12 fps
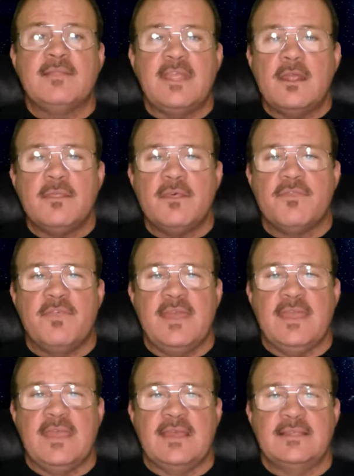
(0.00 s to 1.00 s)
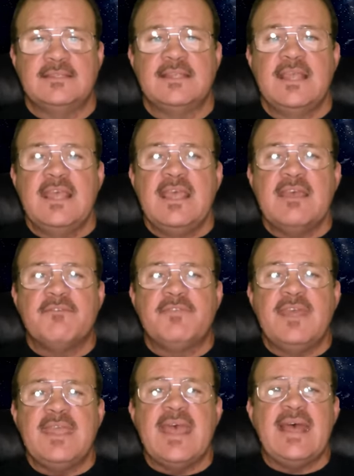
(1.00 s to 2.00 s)
The other thing is, if
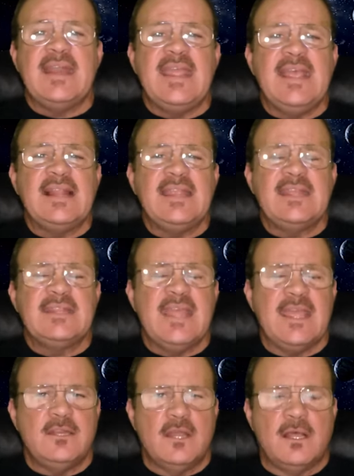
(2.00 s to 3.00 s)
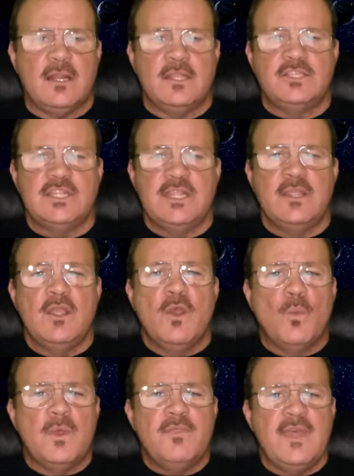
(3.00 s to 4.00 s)
they had alien technology,
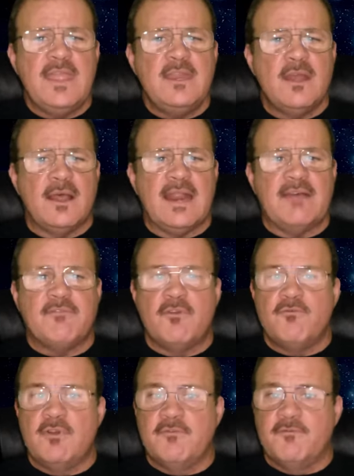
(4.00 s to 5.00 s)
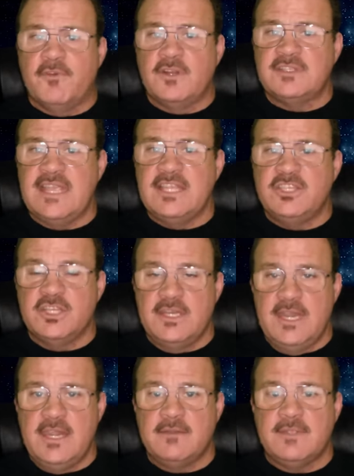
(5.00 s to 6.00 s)
would they not have reverse
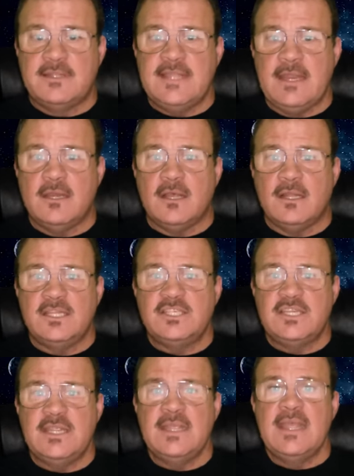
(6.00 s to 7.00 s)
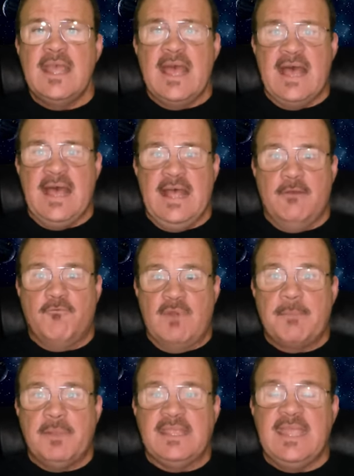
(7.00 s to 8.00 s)
engineered the technology and
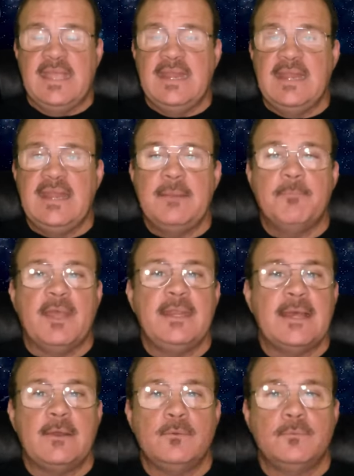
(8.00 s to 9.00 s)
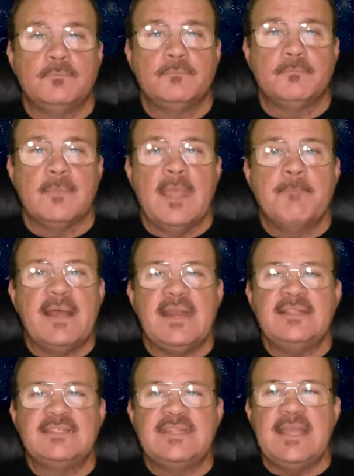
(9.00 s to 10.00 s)
replicated it by now? But
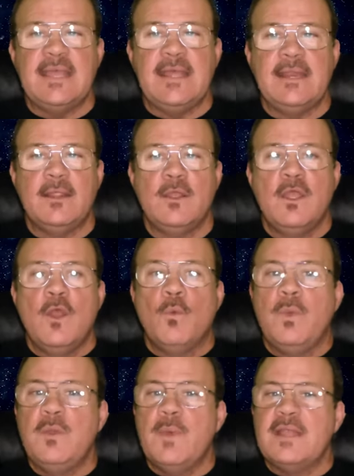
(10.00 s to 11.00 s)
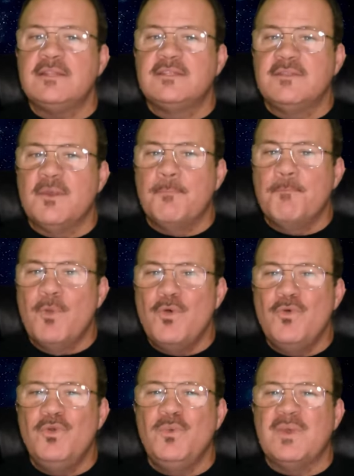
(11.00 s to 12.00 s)
instead, we went to the
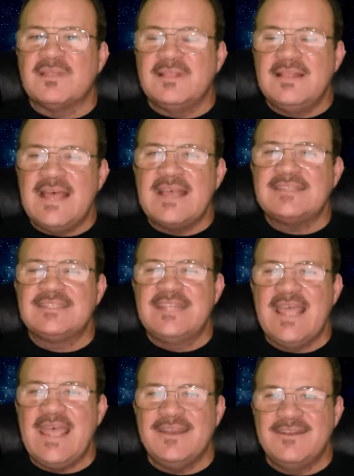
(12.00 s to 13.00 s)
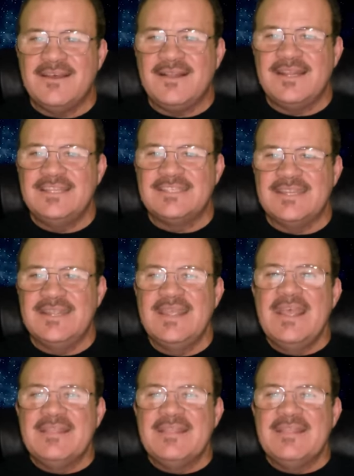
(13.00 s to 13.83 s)
moon with less technology